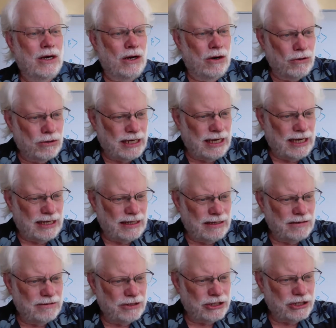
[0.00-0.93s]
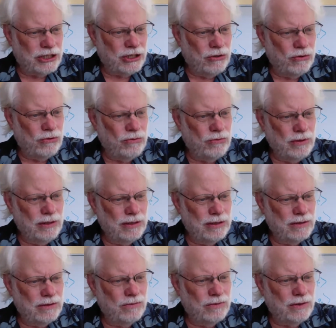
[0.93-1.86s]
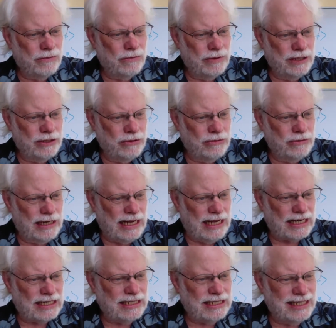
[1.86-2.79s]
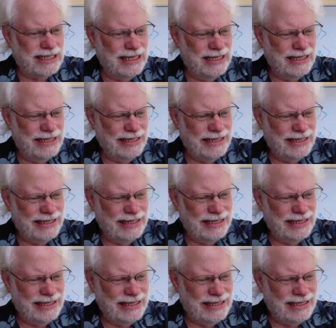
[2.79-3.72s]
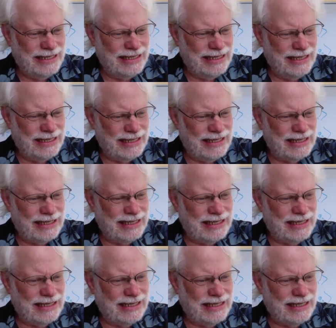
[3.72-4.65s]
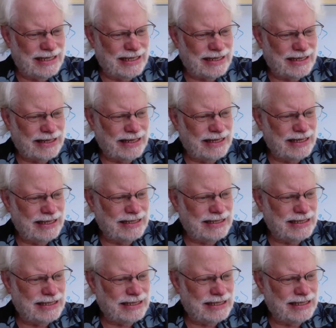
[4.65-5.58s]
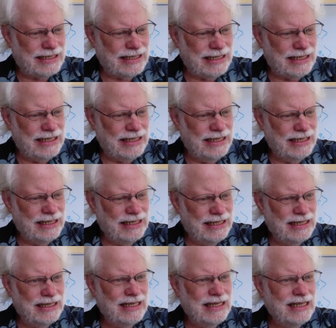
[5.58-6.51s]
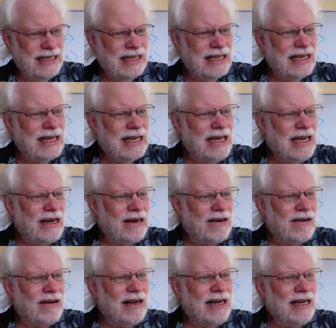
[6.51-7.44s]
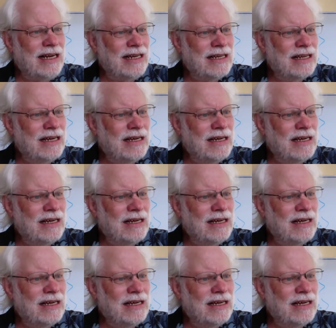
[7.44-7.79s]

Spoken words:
Okay, so what do we do next? Let's see. All right.